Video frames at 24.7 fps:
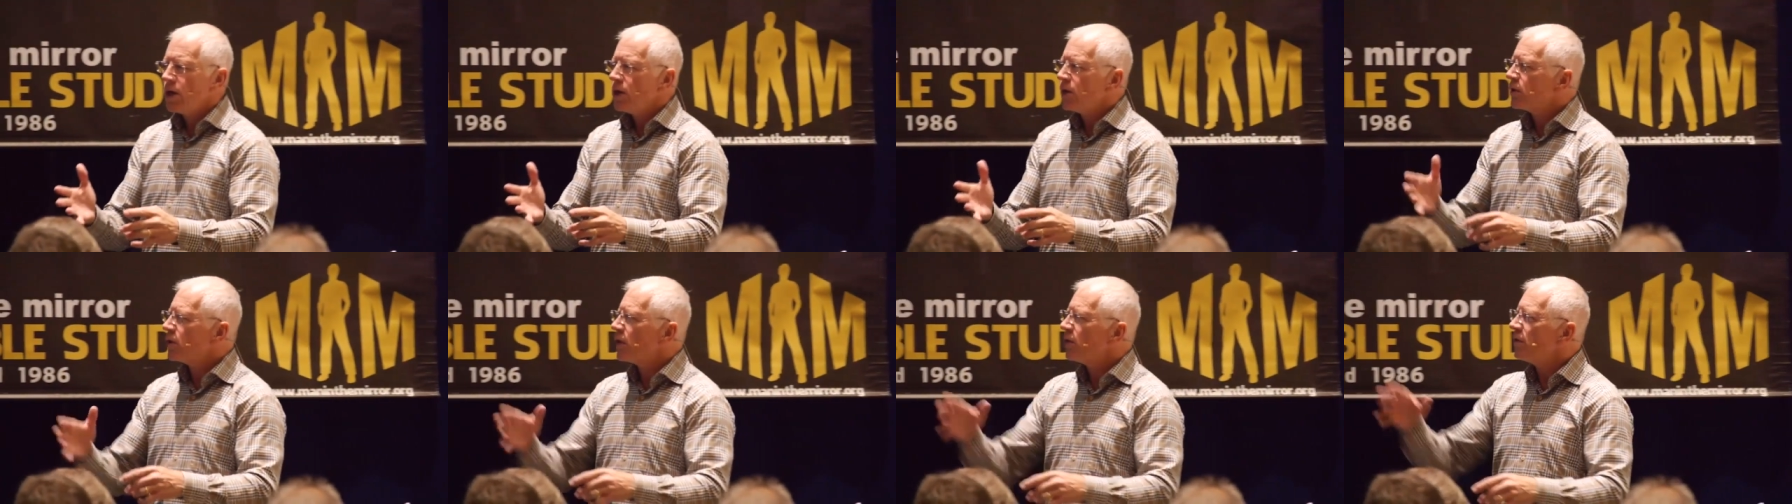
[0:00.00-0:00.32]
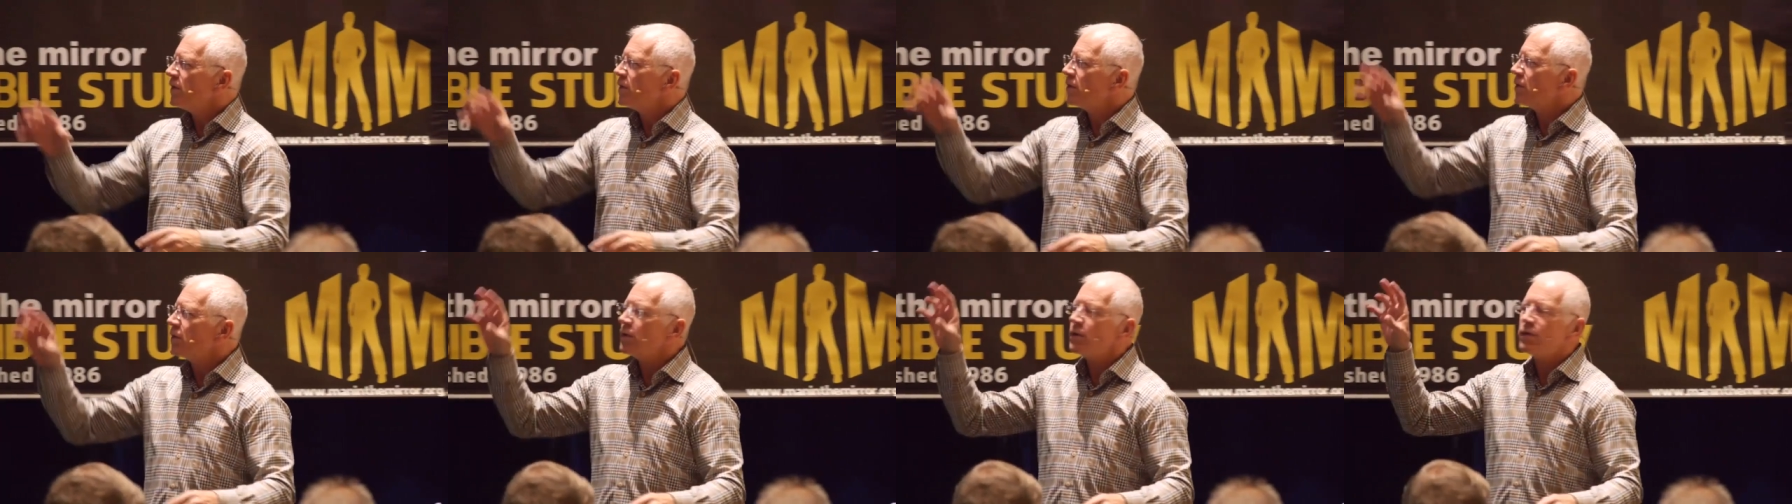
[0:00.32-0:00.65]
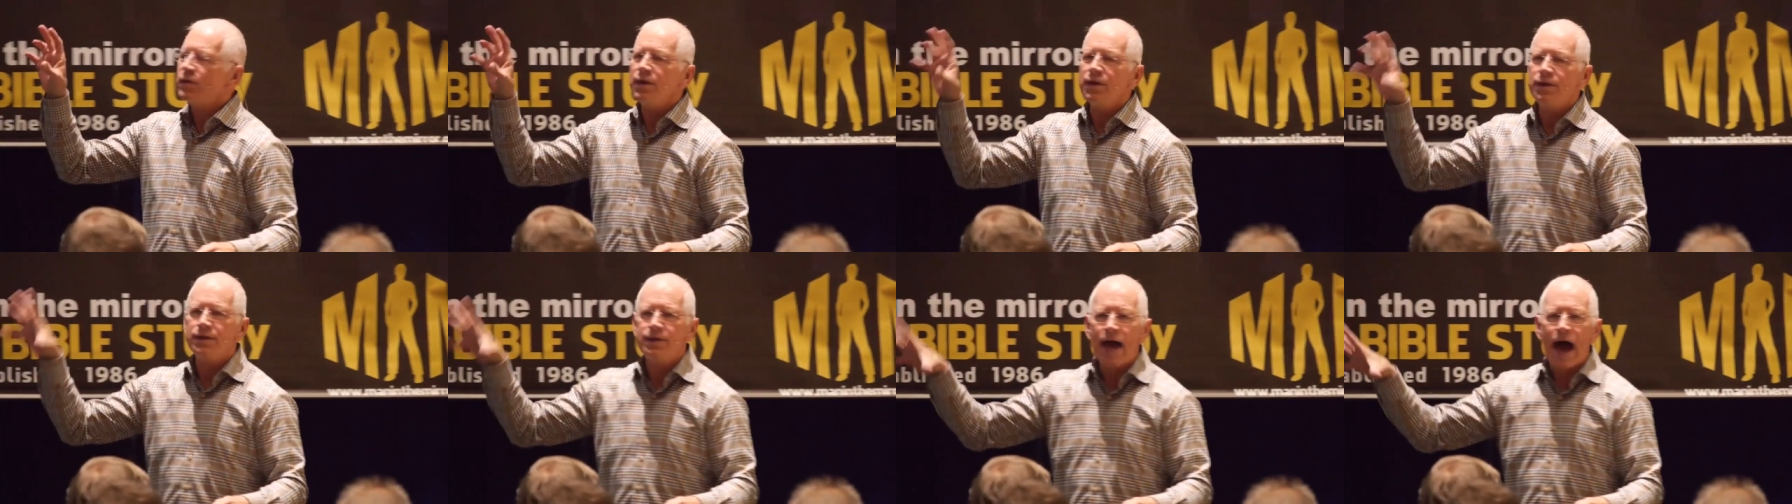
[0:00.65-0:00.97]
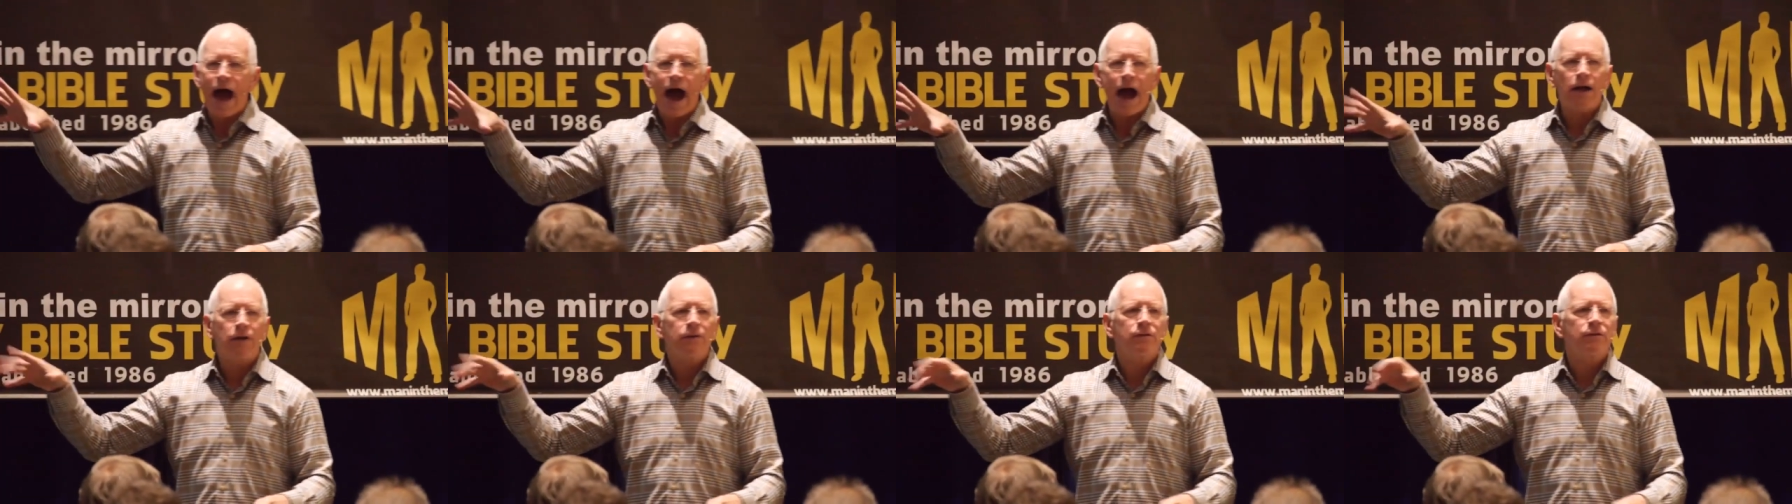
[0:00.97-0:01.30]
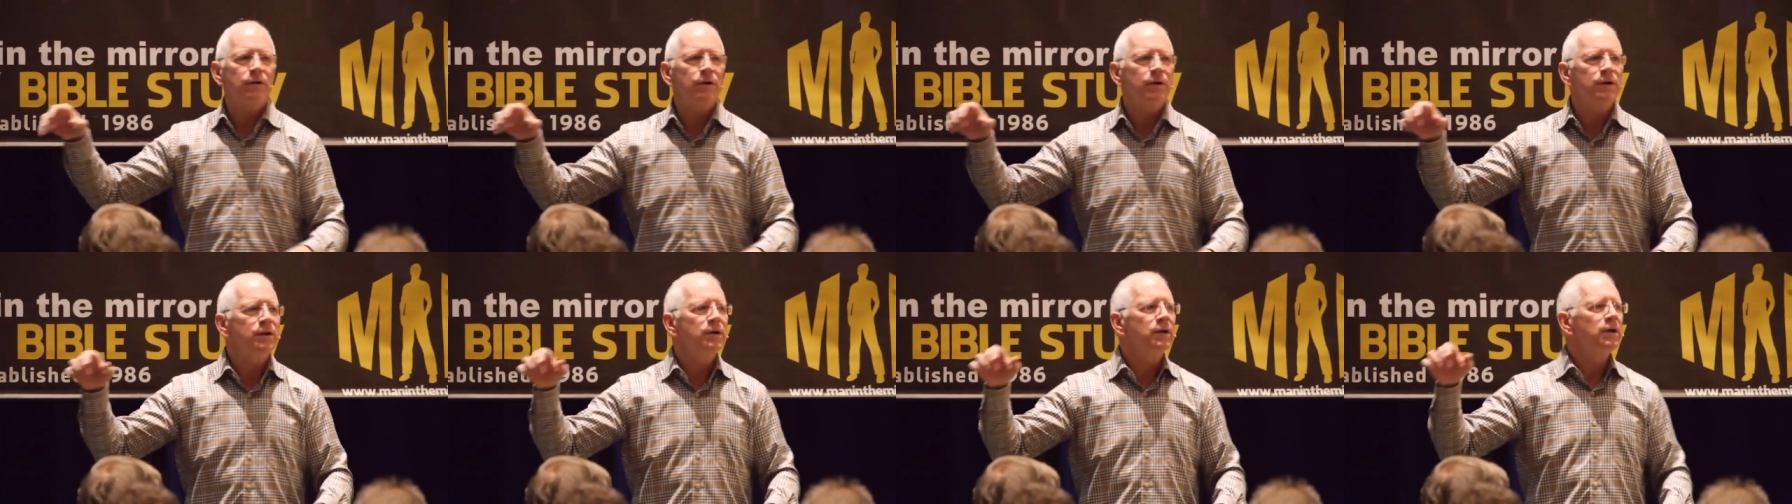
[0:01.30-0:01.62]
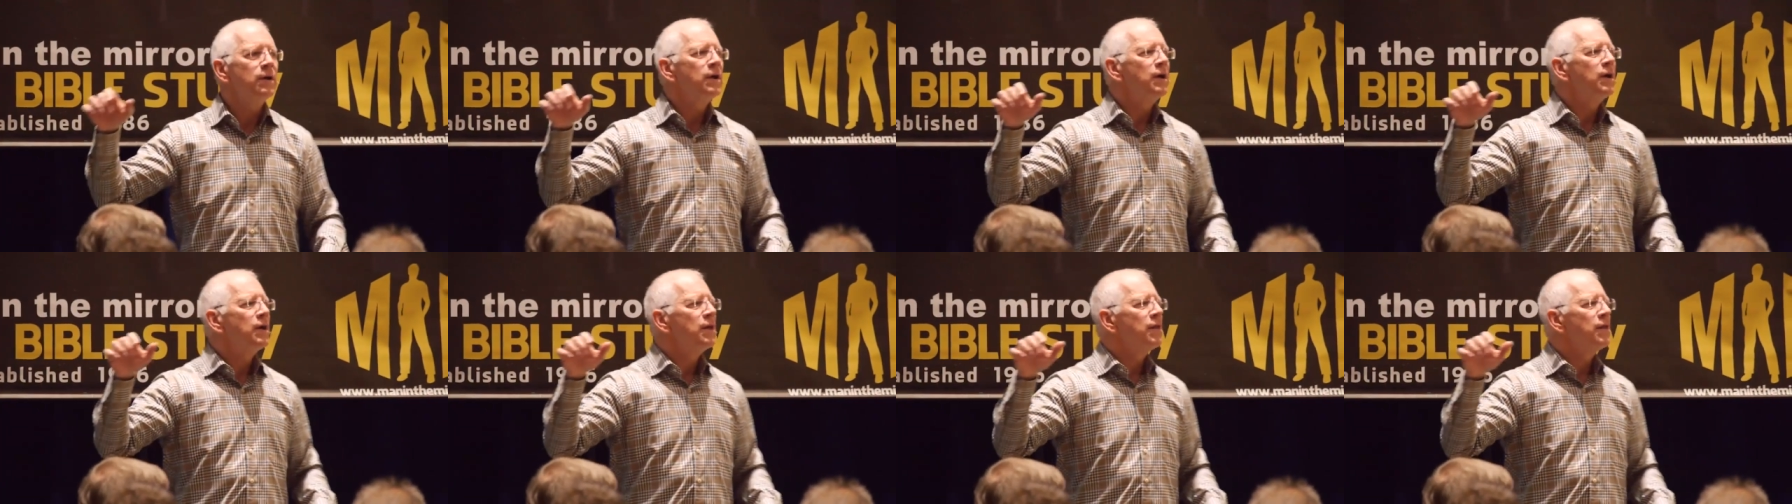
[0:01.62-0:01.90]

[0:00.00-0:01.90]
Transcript: So, this is the doctrine,